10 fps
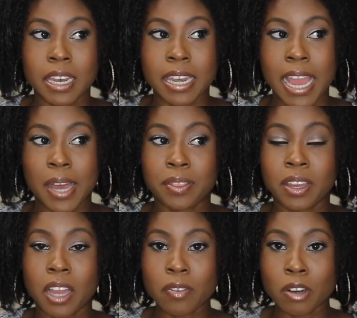now
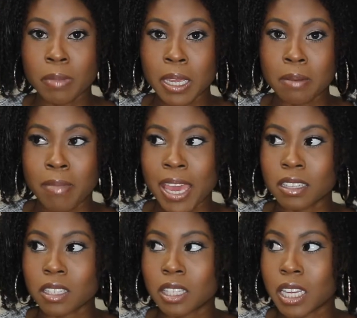the government
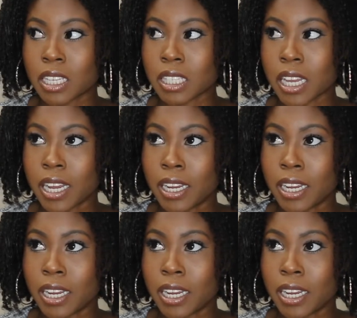makes this